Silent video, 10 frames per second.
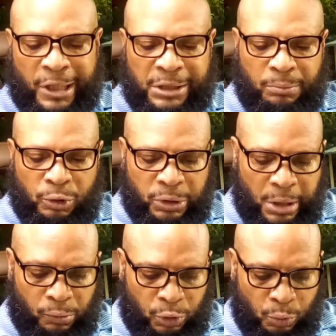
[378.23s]
Praise the Most
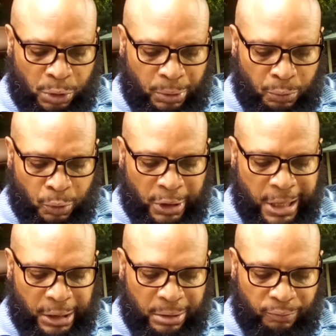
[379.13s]
High. I don't know where, where
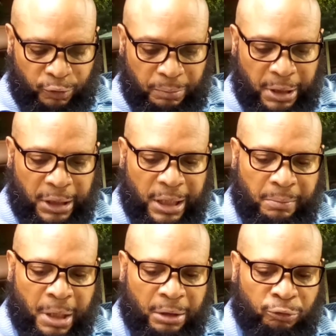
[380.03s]
that comes from. That
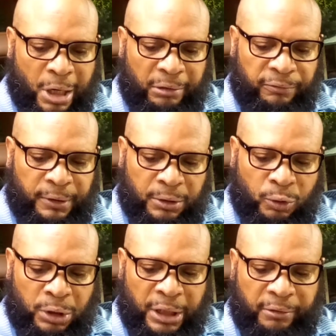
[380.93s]
came out of right
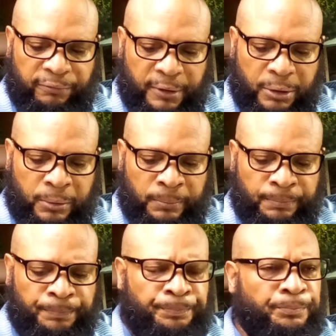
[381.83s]
field, left field.
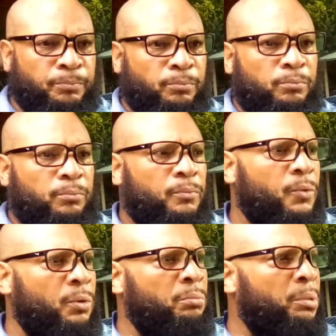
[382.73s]

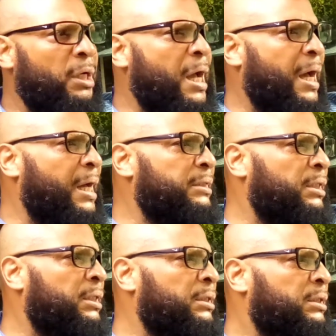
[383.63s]
But I
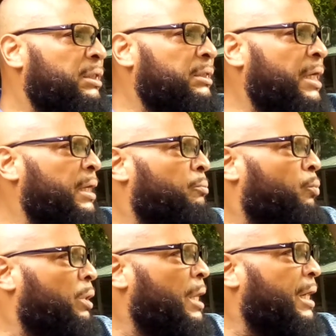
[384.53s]
did today,
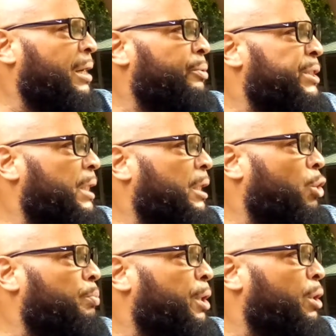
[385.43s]
well, like I was saying, I
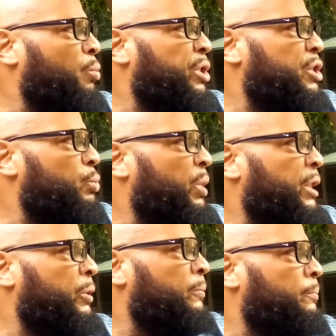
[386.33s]
hope everyone is
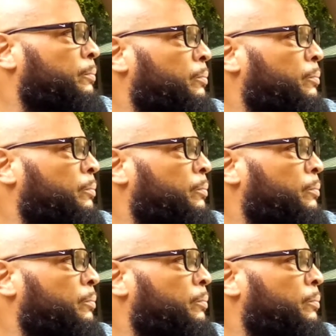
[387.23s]
well.